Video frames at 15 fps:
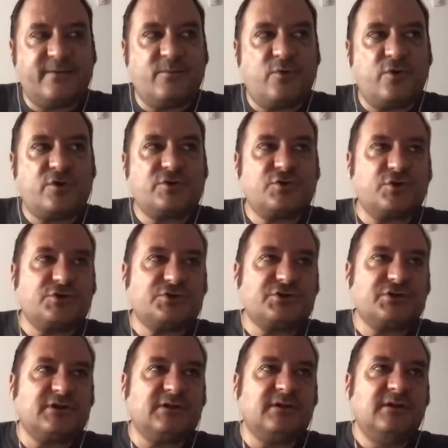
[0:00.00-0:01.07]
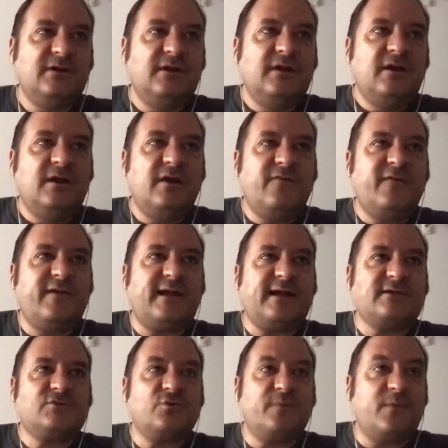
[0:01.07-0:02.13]
more social, if it
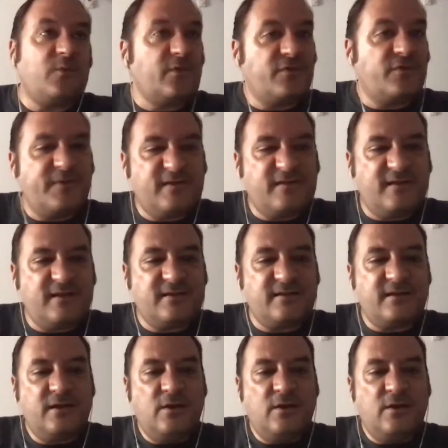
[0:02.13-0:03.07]
has to be with business,